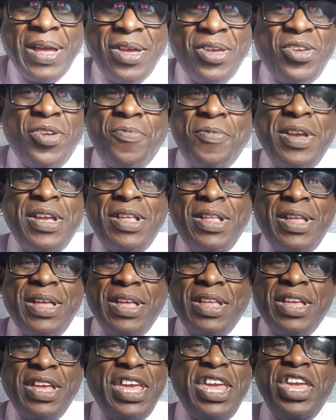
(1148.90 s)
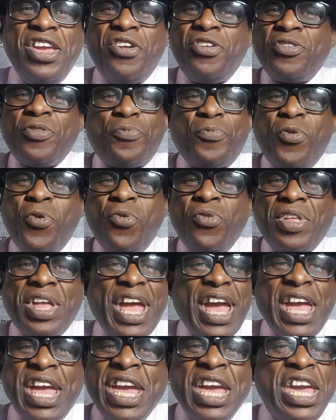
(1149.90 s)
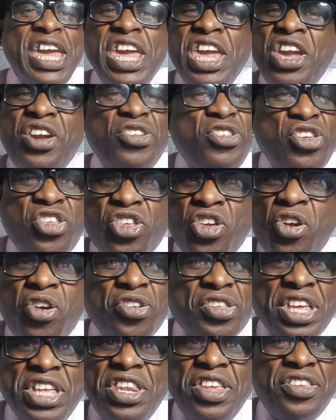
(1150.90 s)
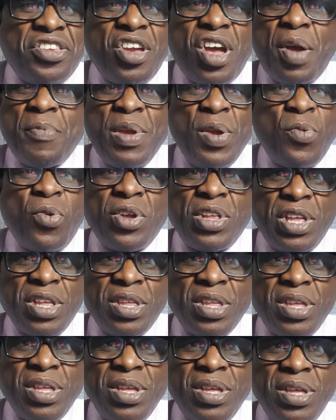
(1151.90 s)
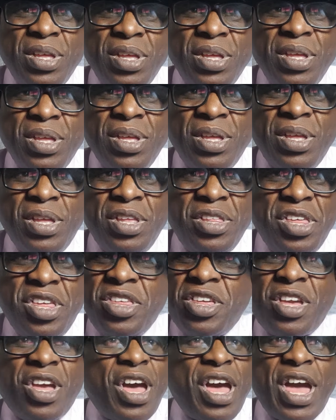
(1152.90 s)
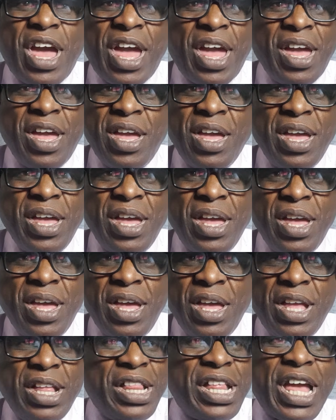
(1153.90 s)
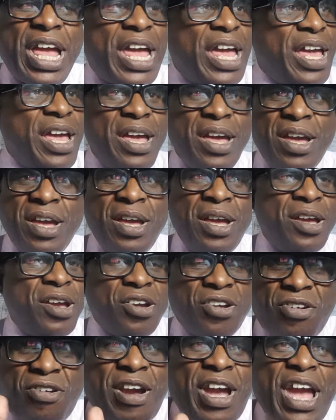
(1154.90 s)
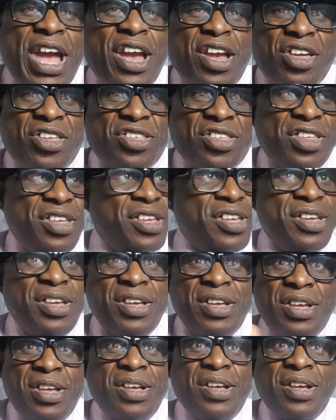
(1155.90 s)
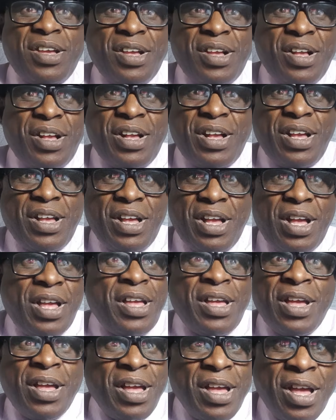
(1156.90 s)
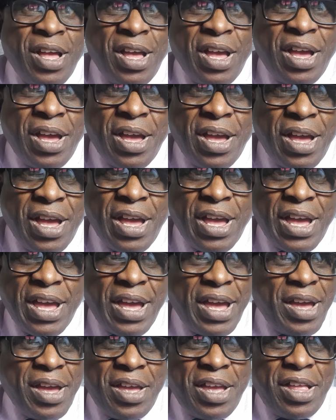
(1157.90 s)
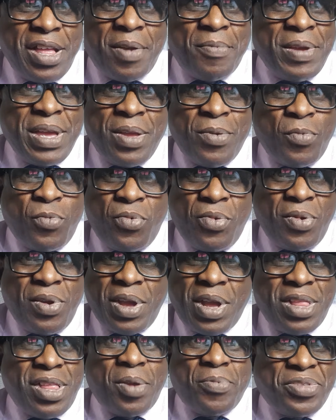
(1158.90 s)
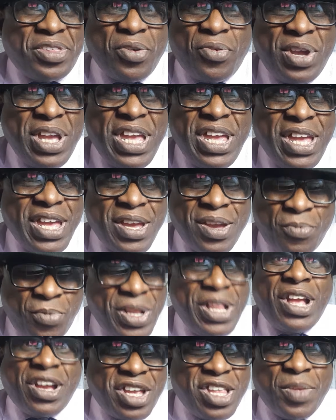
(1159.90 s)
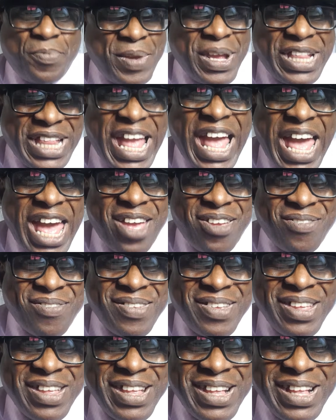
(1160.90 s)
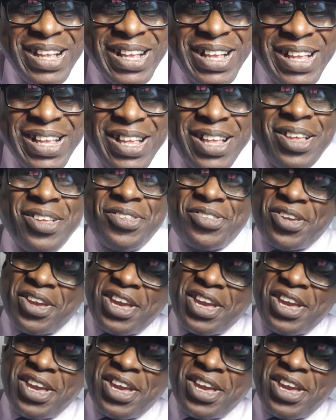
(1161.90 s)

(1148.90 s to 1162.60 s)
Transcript: You mean he could have pulled out, he could have shot us any time he wanted. This guy, like, Crash. You know what I mean? And I'm still here. We're lucky to be alive. So